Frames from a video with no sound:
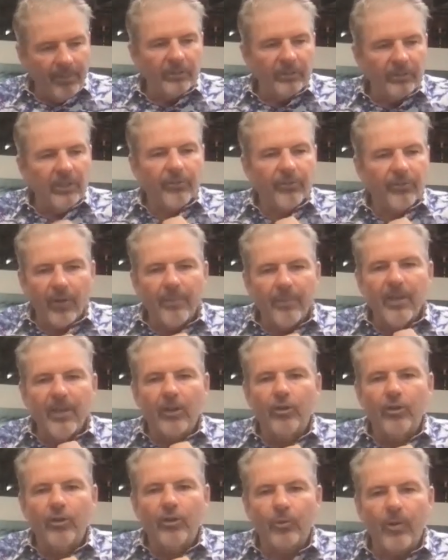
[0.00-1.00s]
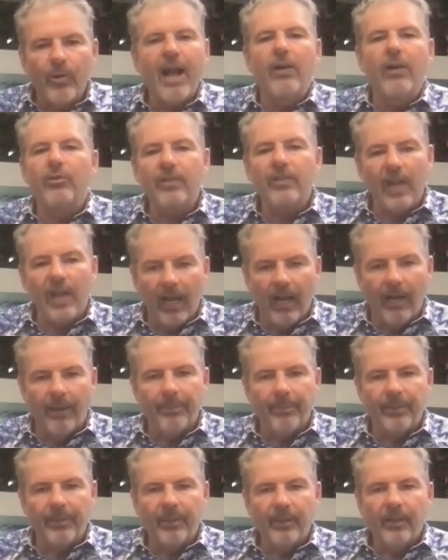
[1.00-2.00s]
it from the ground
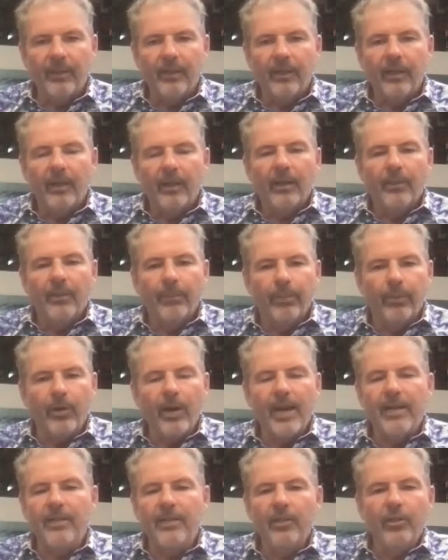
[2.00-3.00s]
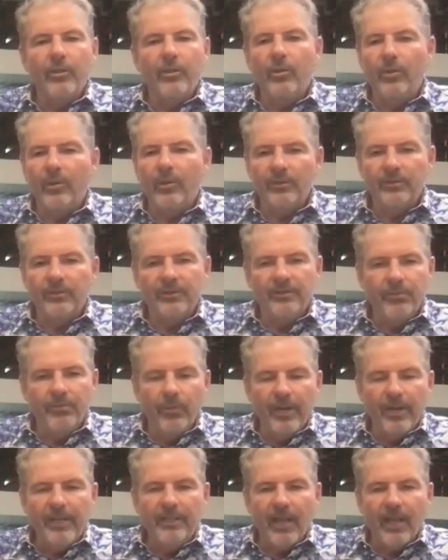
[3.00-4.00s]
up brand new,
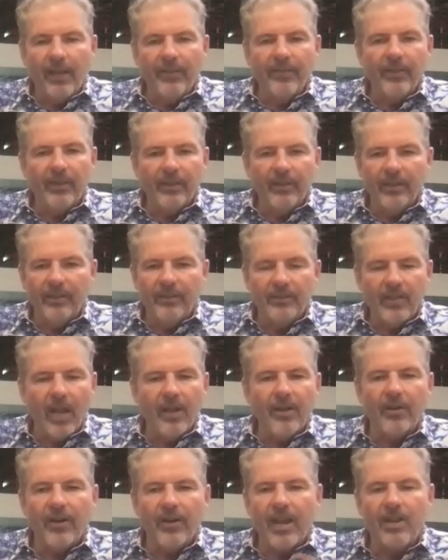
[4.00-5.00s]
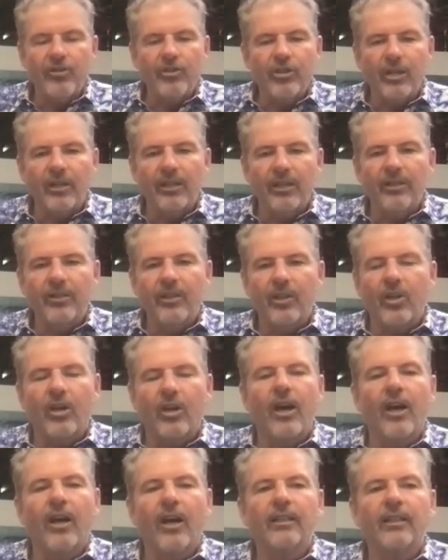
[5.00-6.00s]
redone the entire engine in the
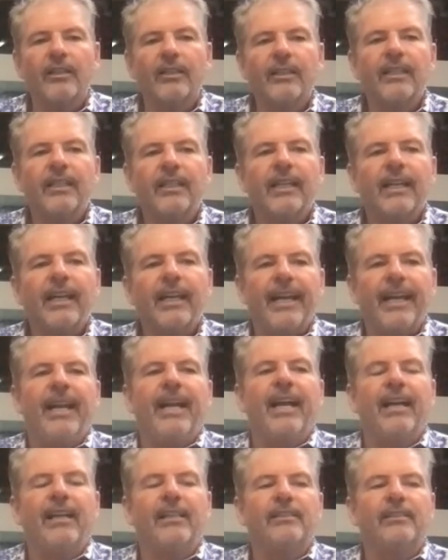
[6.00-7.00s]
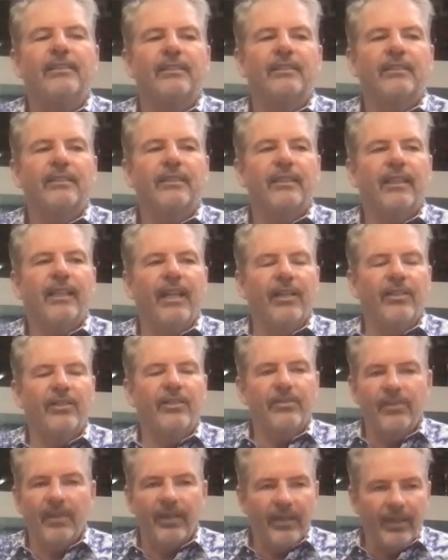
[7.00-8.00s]
car, and
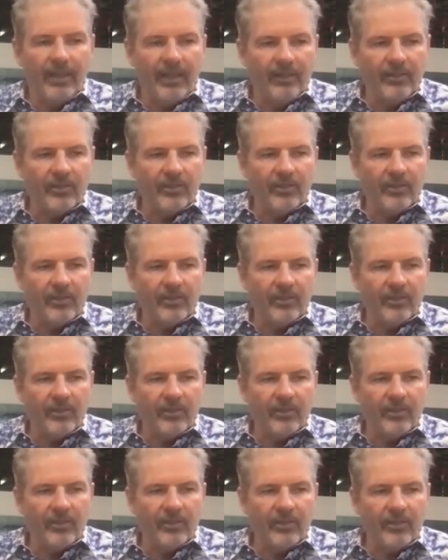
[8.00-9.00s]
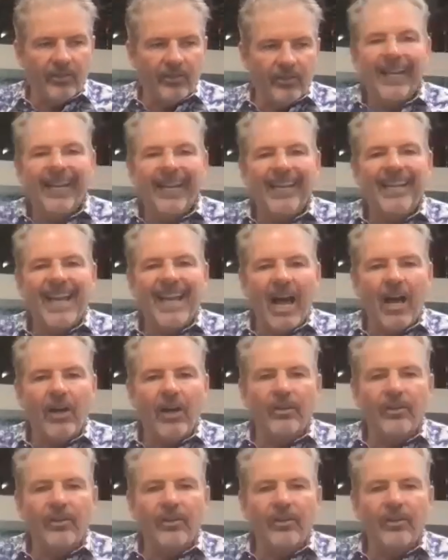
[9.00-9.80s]
it's literally perfect. And